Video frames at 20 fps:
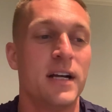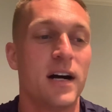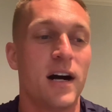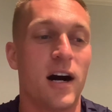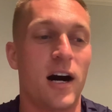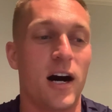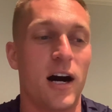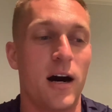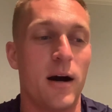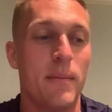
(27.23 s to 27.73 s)

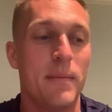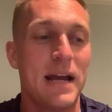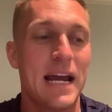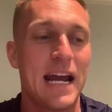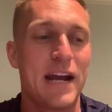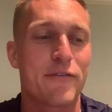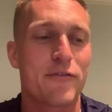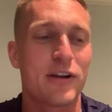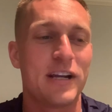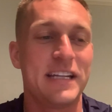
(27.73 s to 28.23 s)
Um,
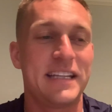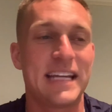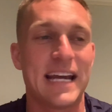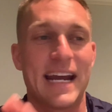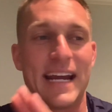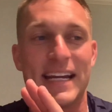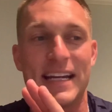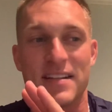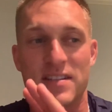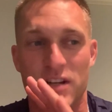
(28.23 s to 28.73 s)
every
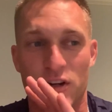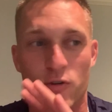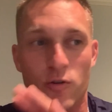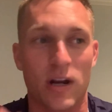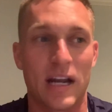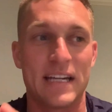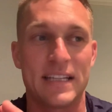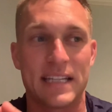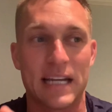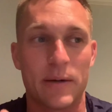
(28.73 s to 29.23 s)
day is a
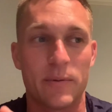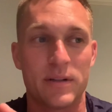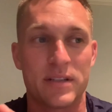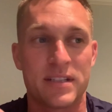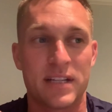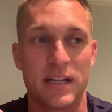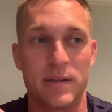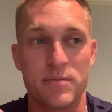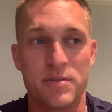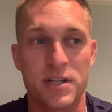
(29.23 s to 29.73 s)
great day with
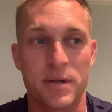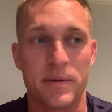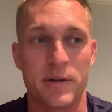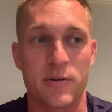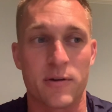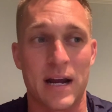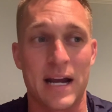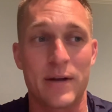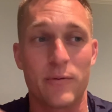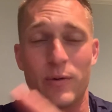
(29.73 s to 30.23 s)
Team Jimmy,
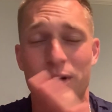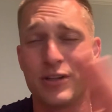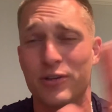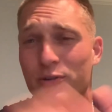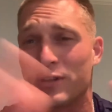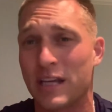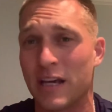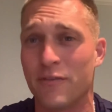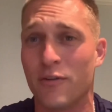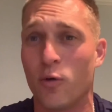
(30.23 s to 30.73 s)
right? We do
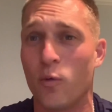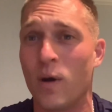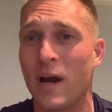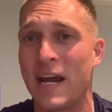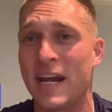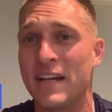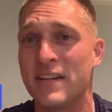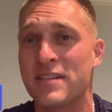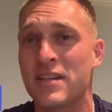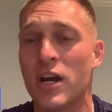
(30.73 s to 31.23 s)

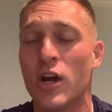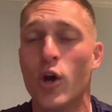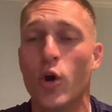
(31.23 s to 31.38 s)
giveaways.